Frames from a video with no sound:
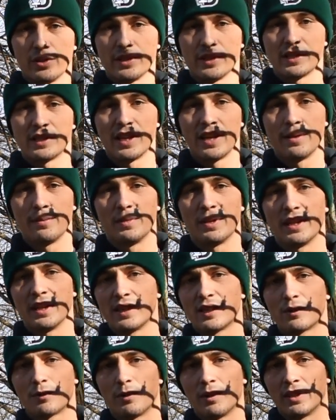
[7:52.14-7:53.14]
the same
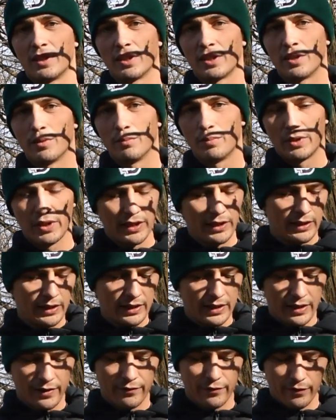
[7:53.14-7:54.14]
disc with a completely
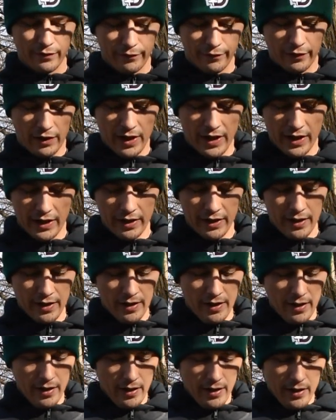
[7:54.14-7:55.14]
different flight.
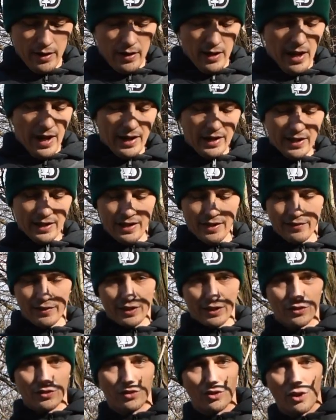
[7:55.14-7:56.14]
I can
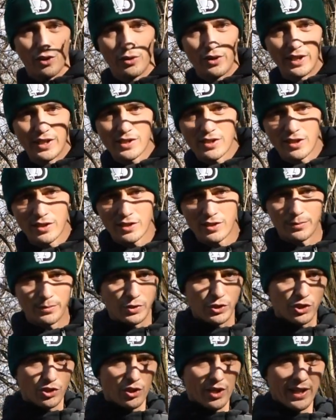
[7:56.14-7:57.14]
even throw this on some
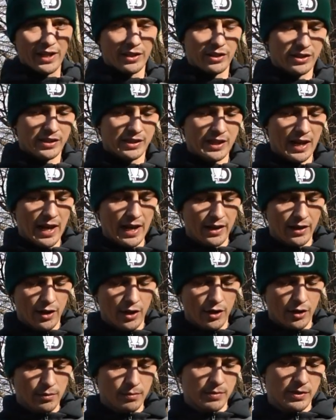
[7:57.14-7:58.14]
straighter
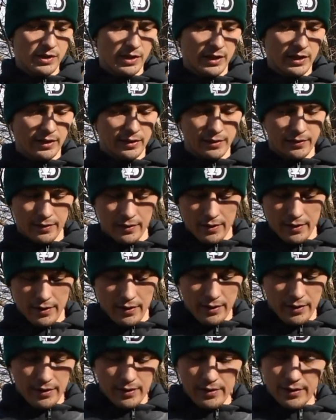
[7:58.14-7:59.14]
sidearms and
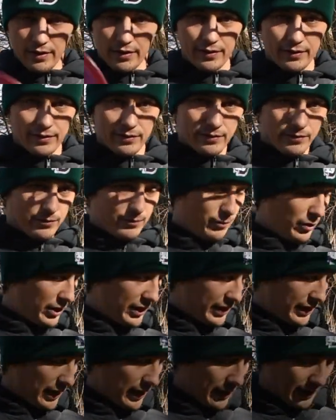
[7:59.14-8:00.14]

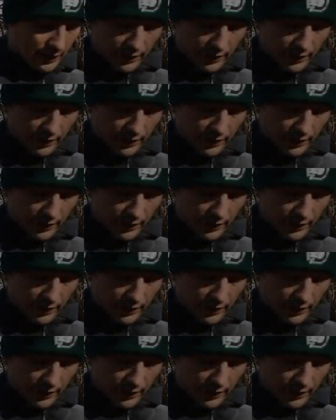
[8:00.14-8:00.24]
really like